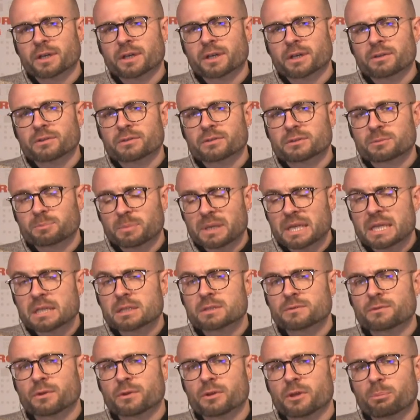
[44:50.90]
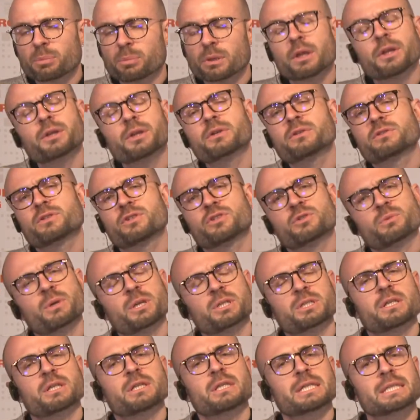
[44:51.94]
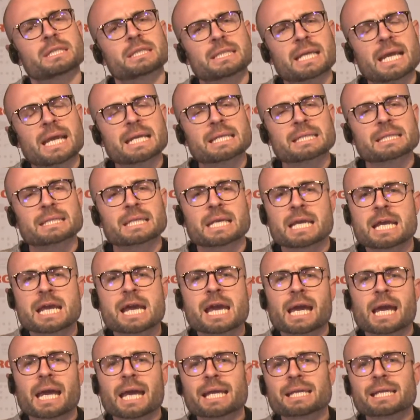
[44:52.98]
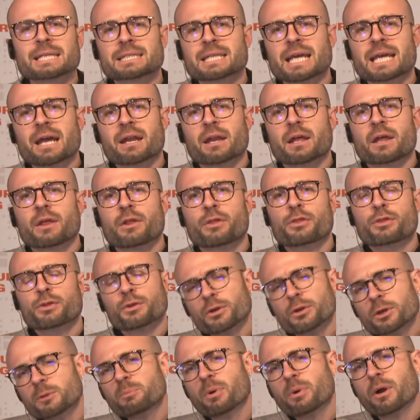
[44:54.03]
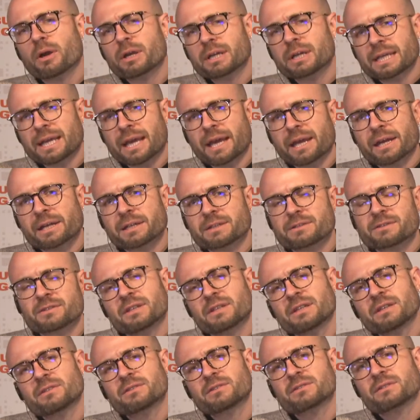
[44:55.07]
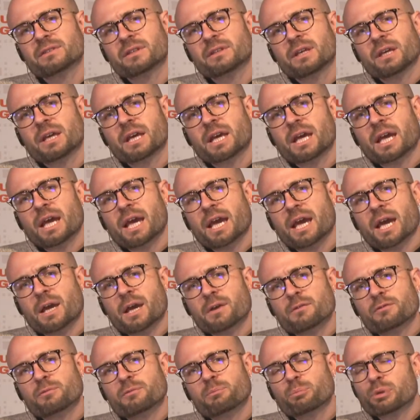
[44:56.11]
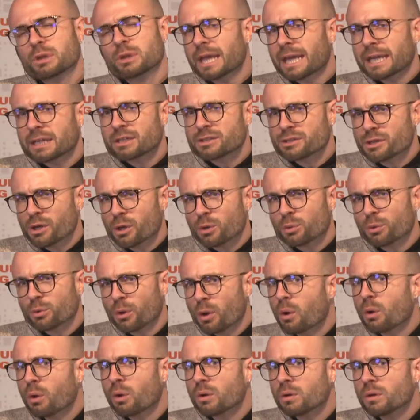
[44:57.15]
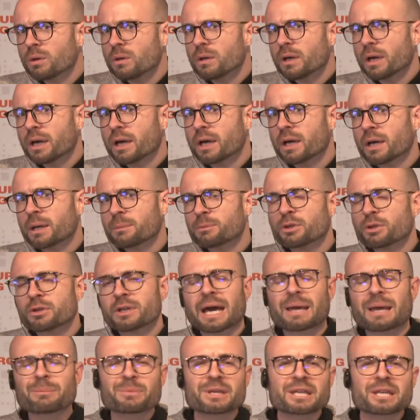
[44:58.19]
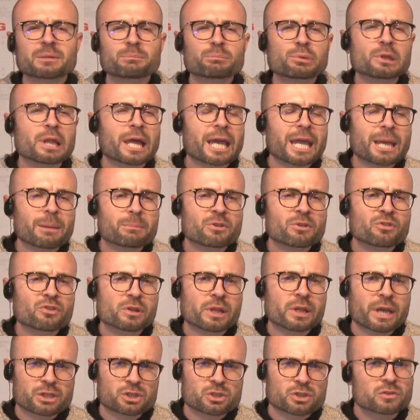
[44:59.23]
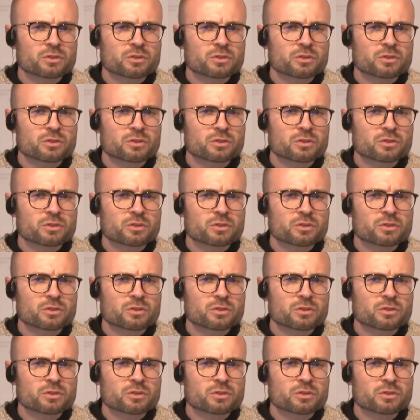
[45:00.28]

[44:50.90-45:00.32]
speaks for the political situation in the States, is that third-party candidacies have played no role. They're not being blamed as election